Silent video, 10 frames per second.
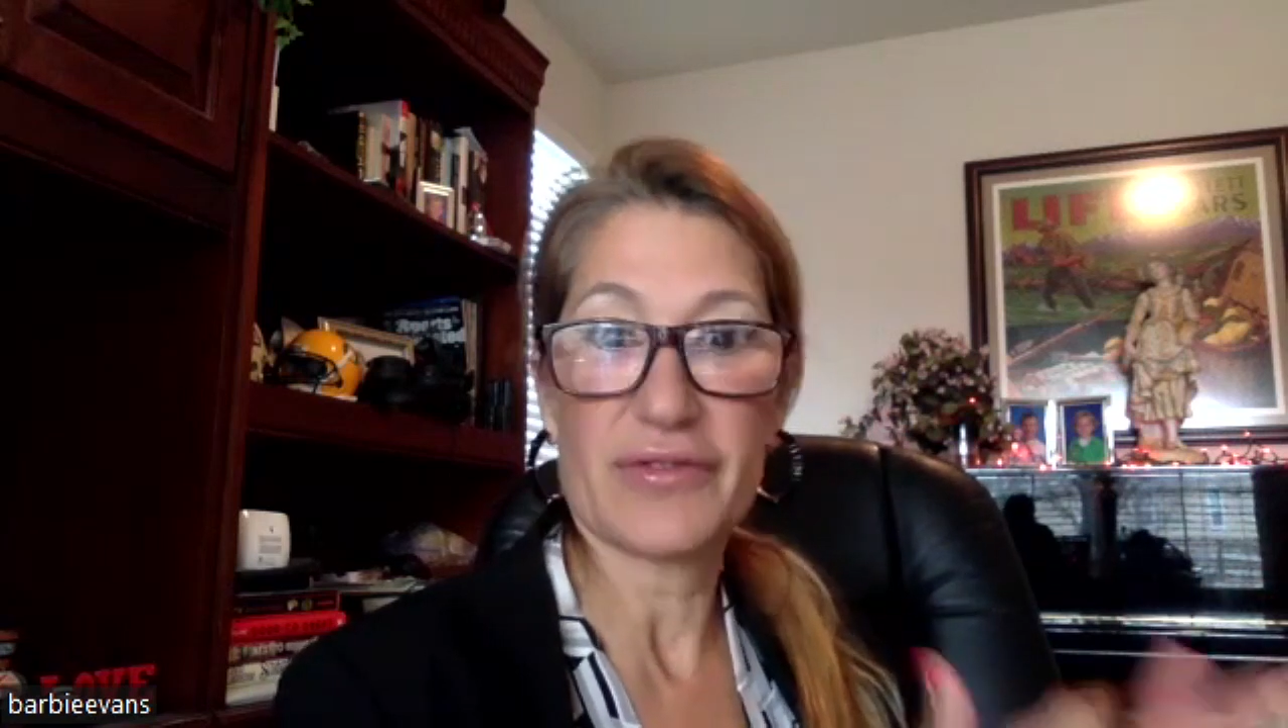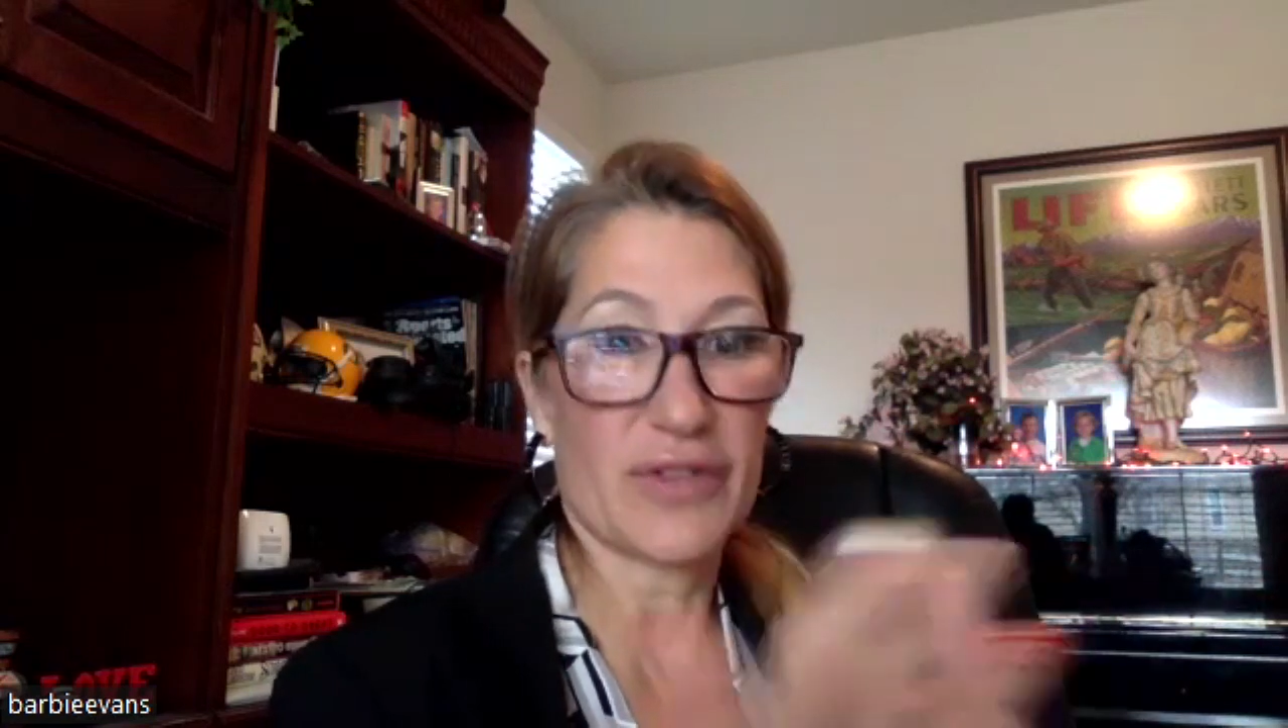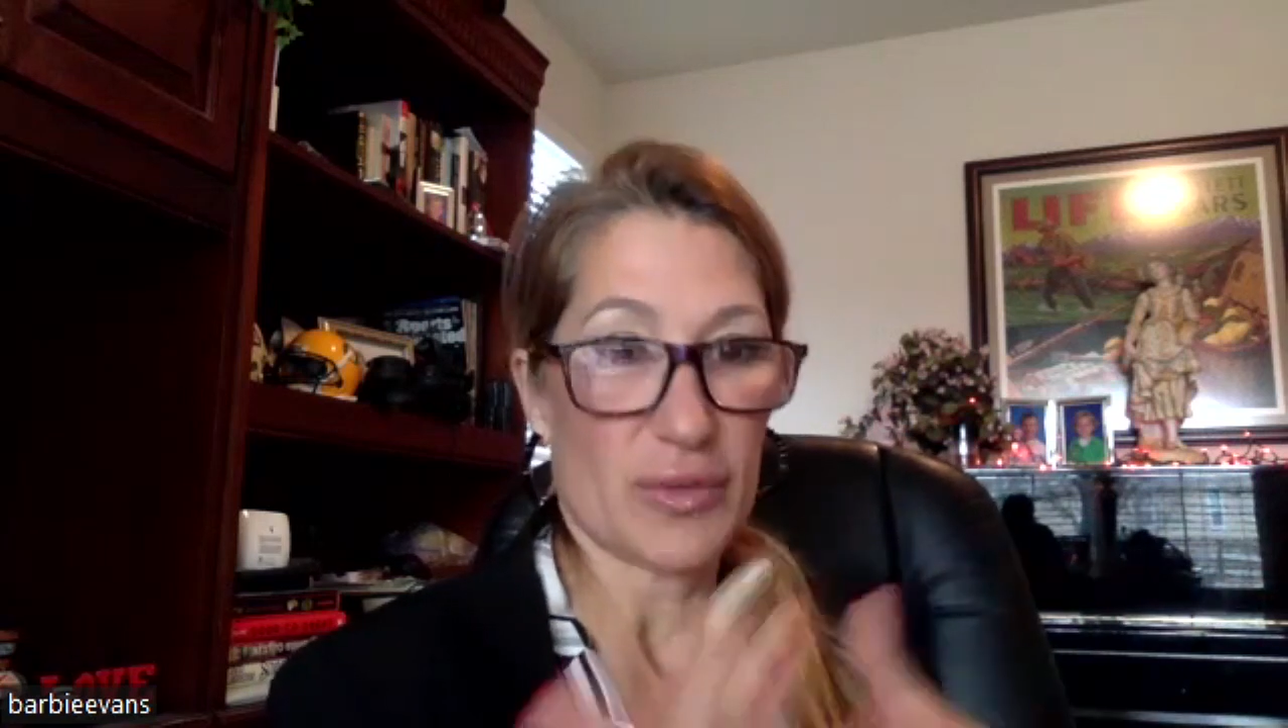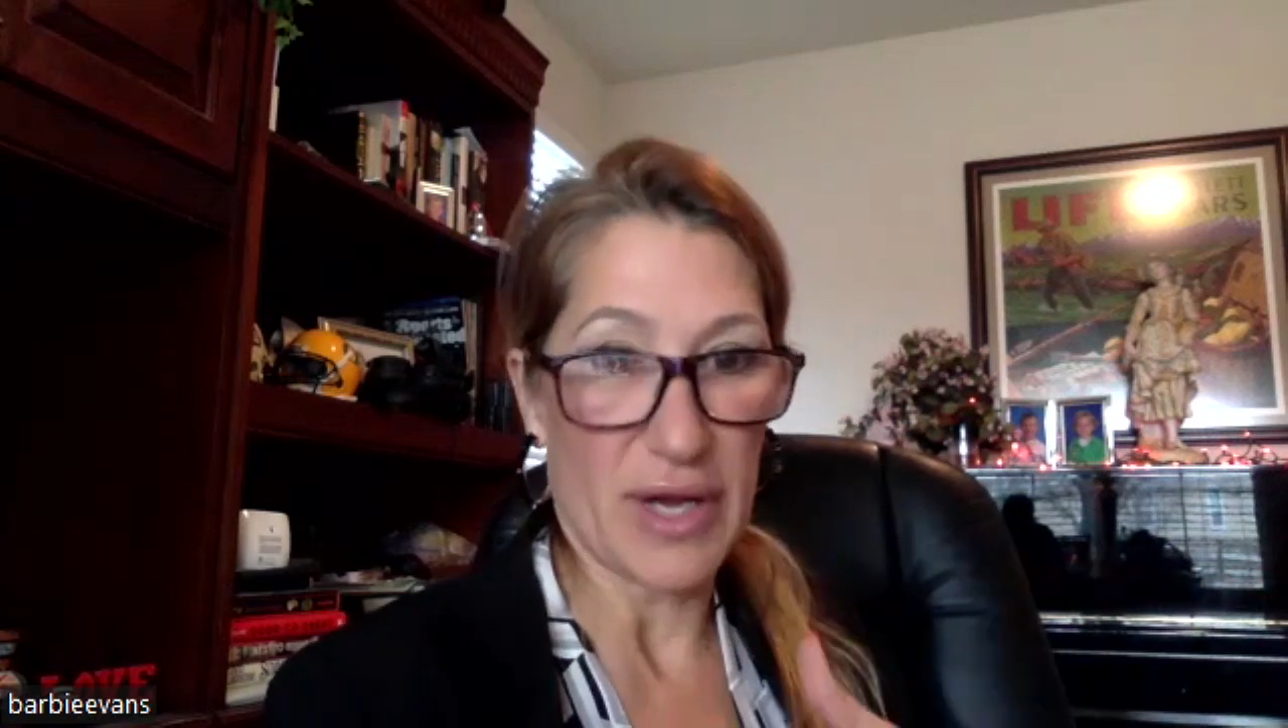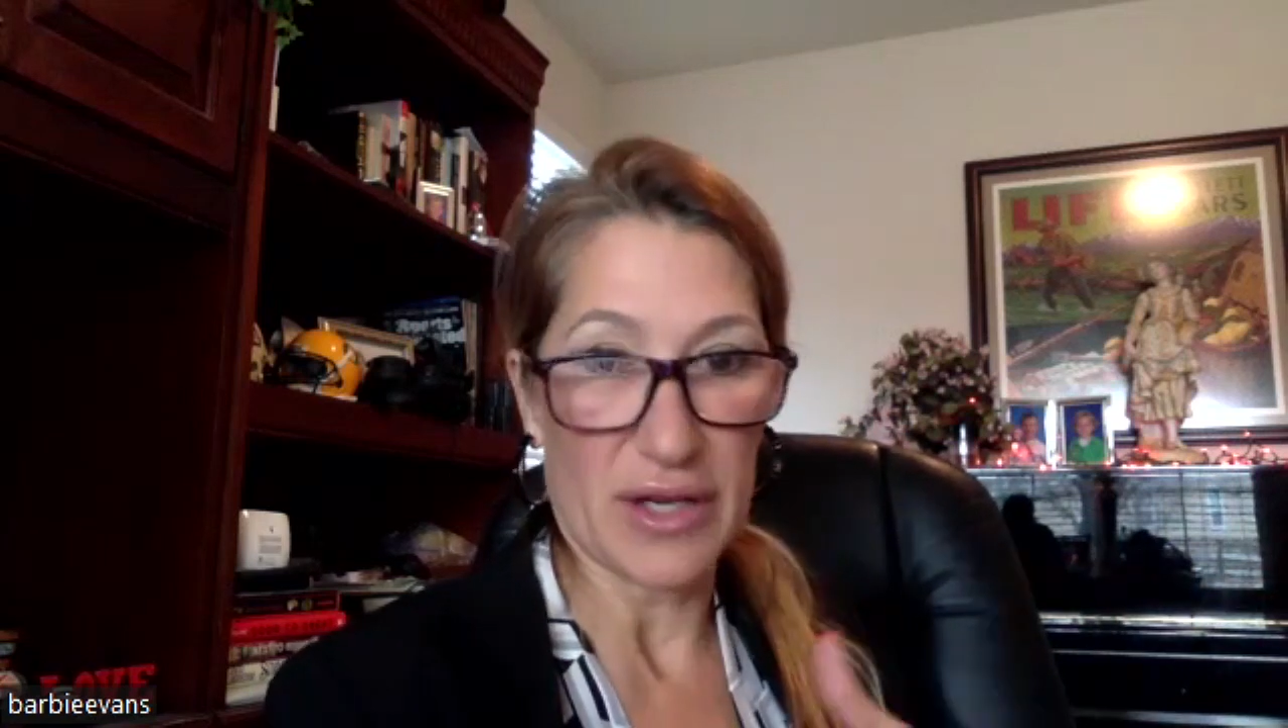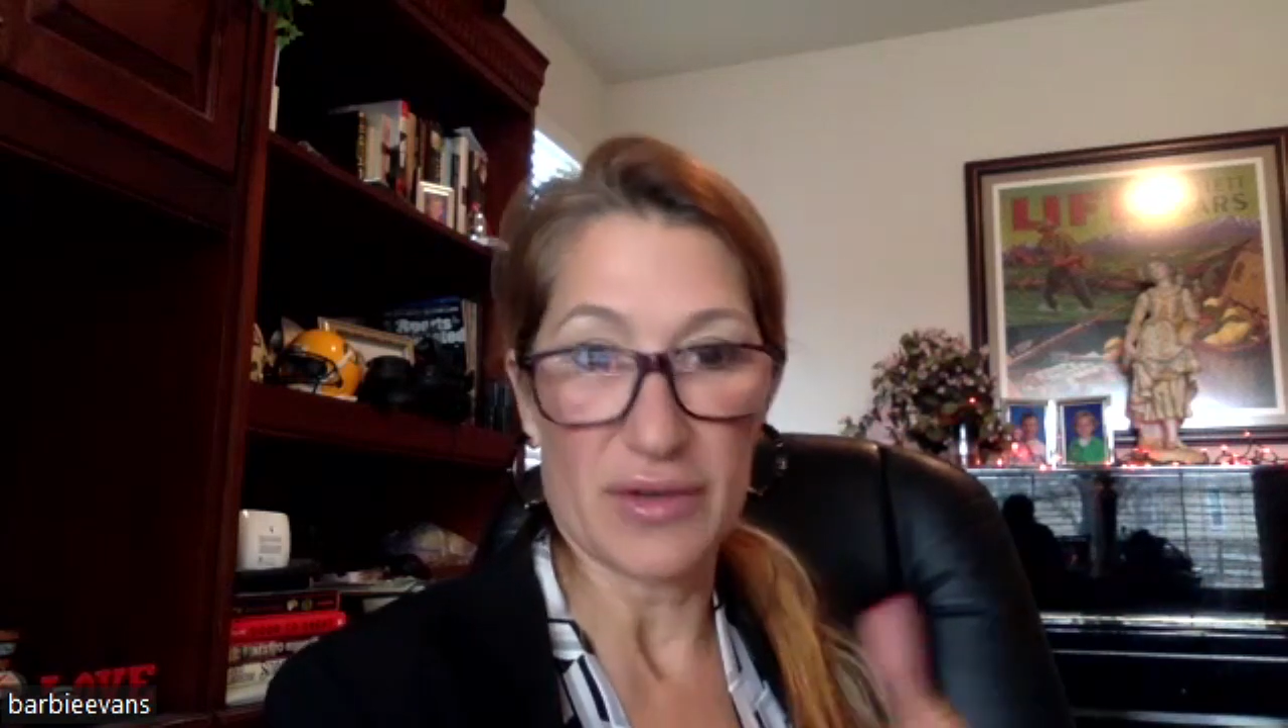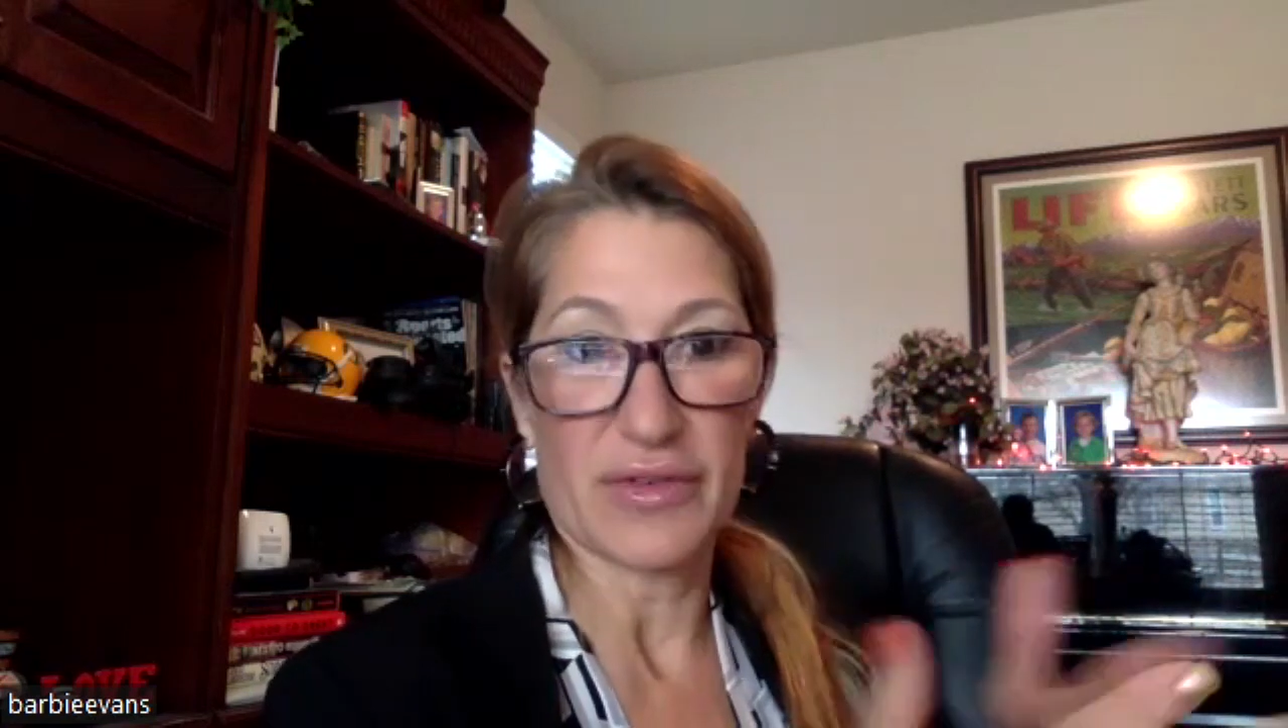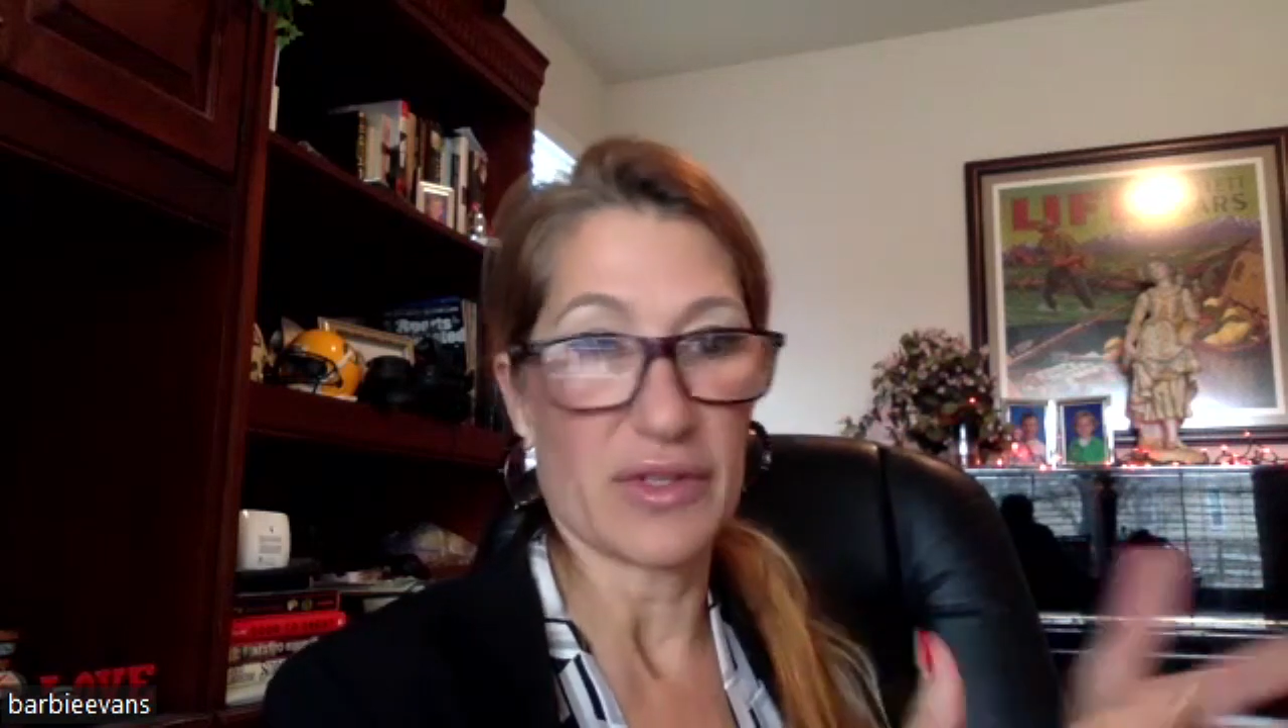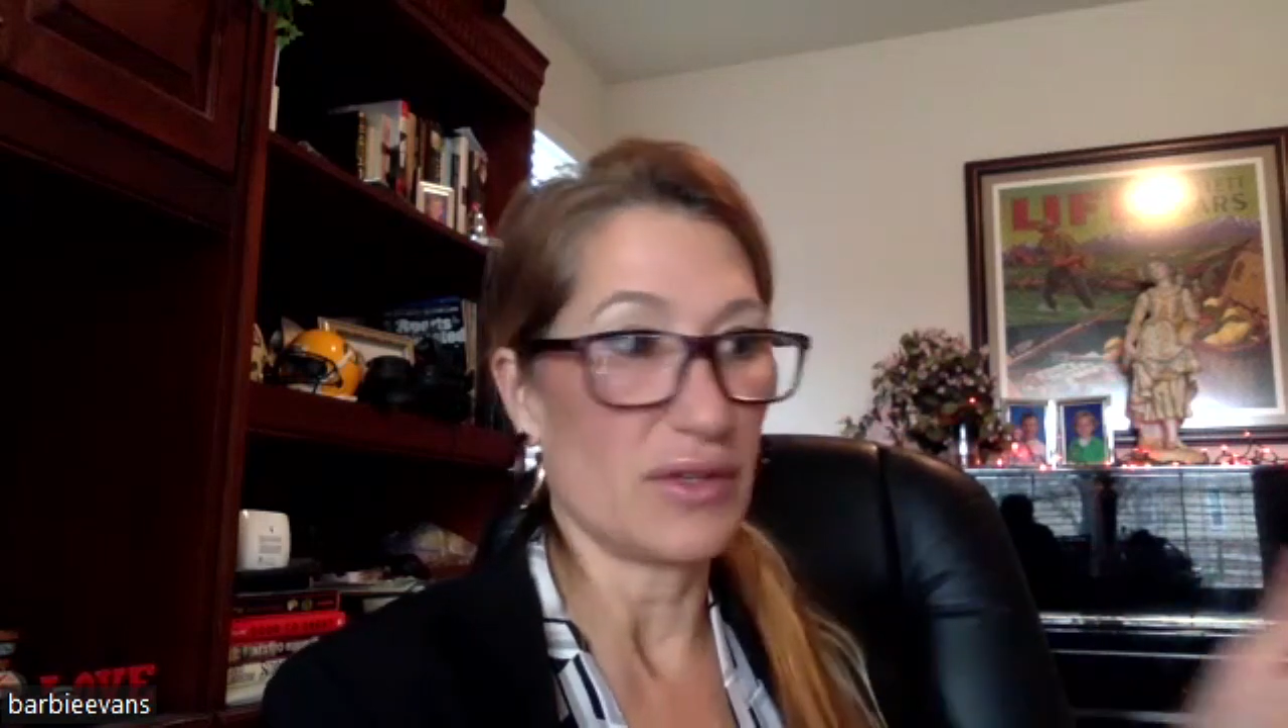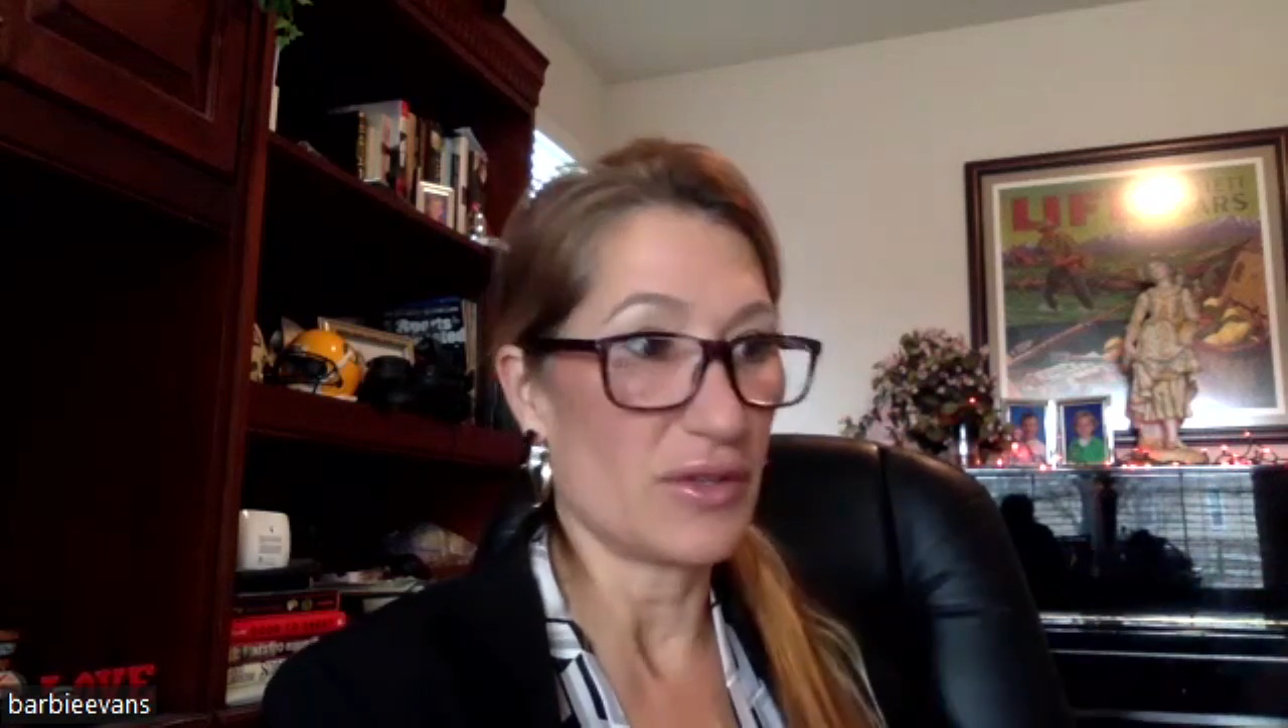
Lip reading: their biofill,